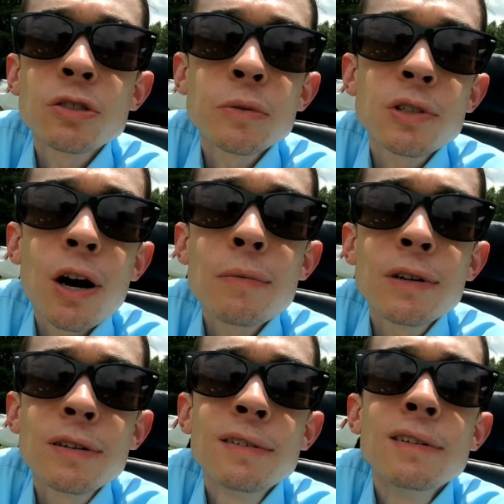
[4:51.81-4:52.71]

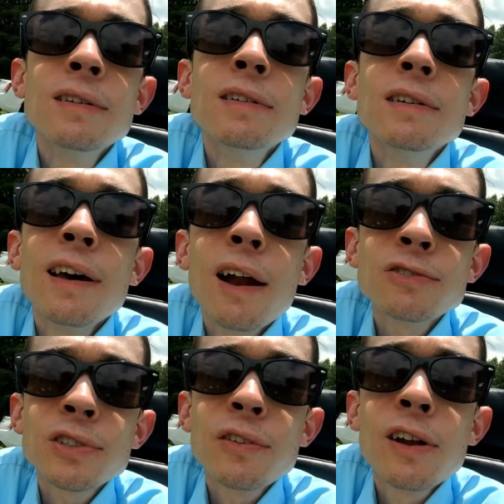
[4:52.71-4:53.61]
subscribing, and I'll
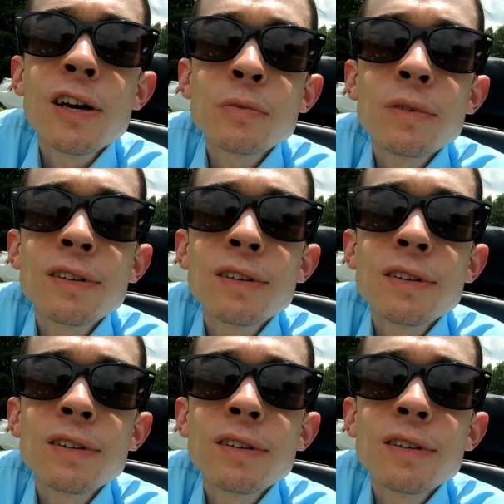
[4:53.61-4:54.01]
see you in the next one.